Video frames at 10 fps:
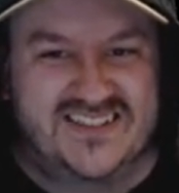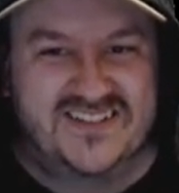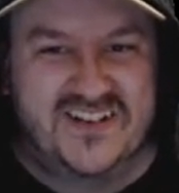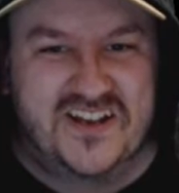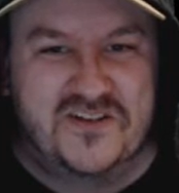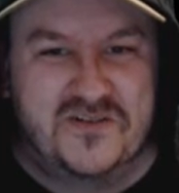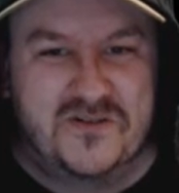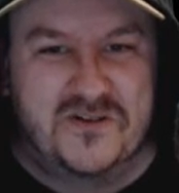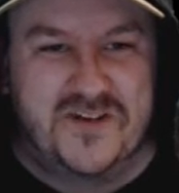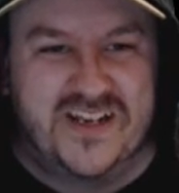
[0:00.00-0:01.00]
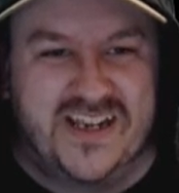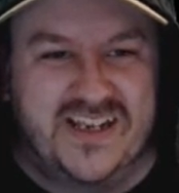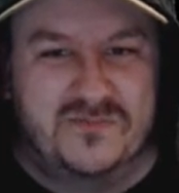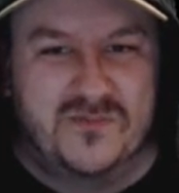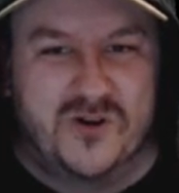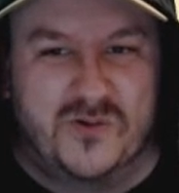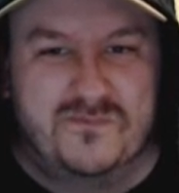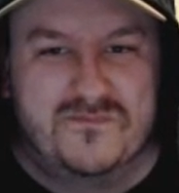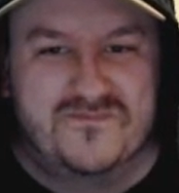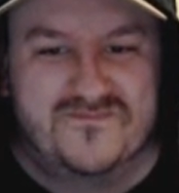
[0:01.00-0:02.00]
don't know. We need a more
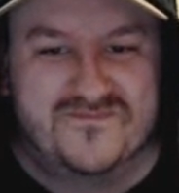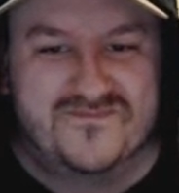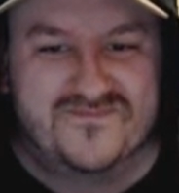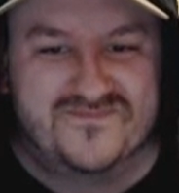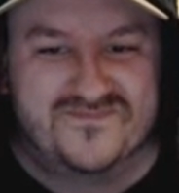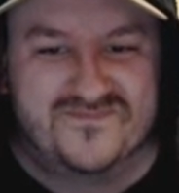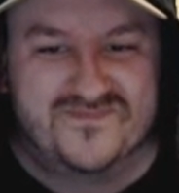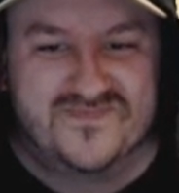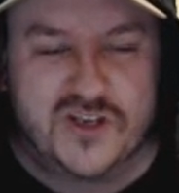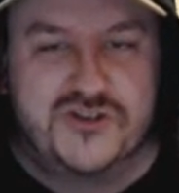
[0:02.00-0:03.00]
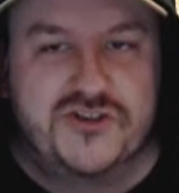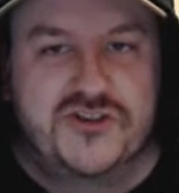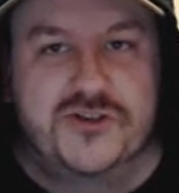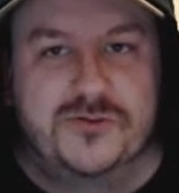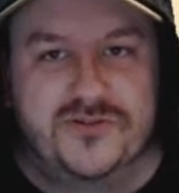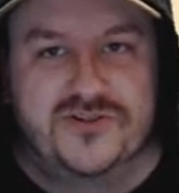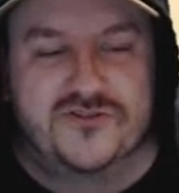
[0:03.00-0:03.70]
astute